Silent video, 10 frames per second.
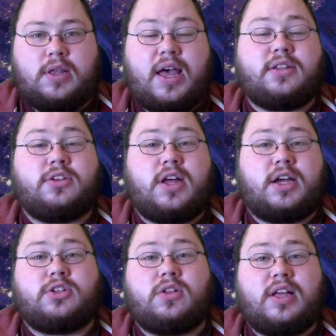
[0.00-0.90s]
the
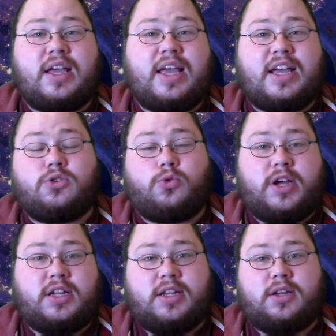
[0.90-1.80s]
International Age
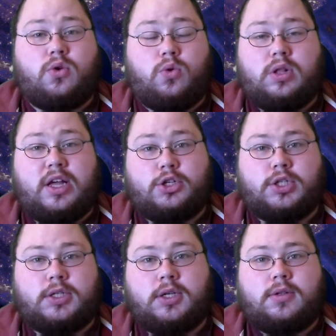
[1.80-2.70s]
Rating
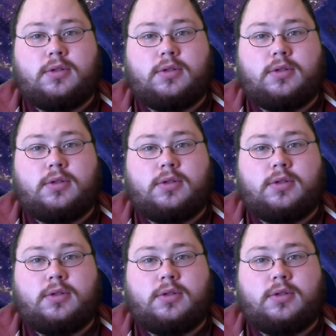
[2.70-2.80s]
Coalition,